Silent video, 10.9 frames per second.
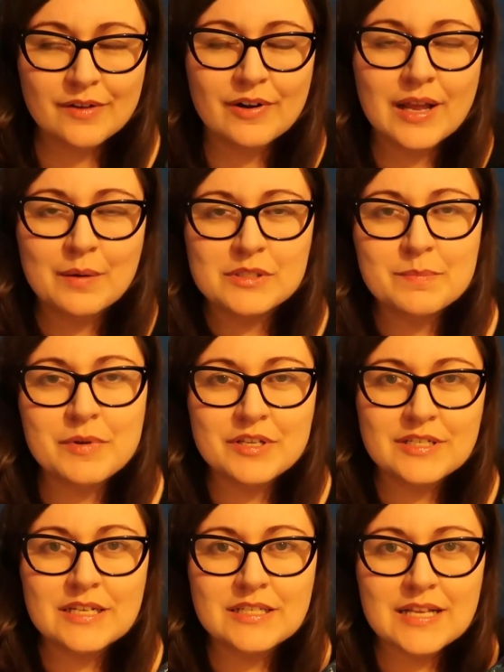I feel like it was the
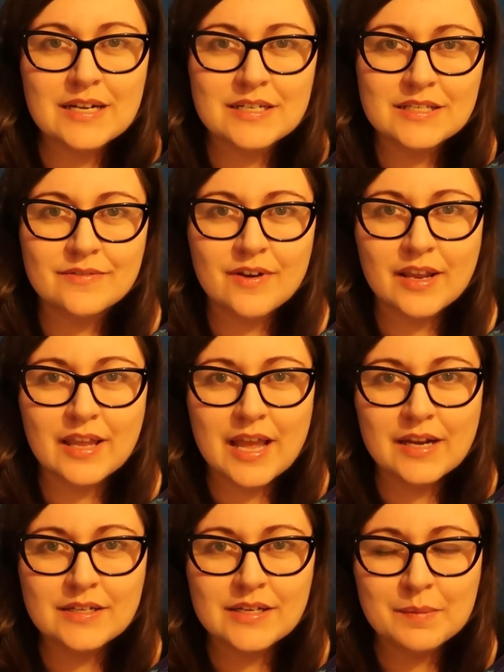most dissatisfying
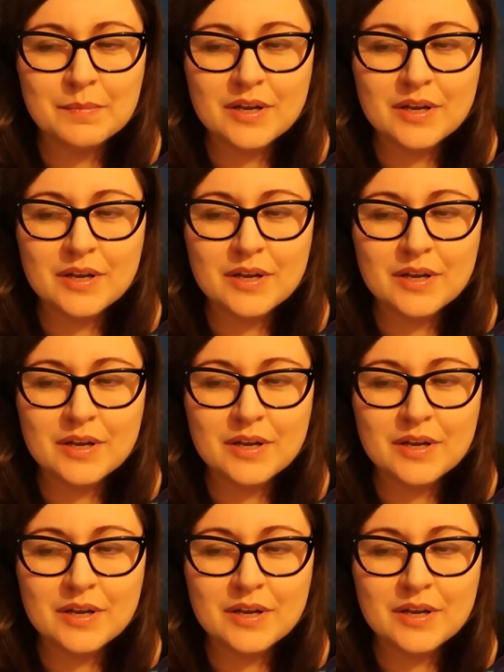ending,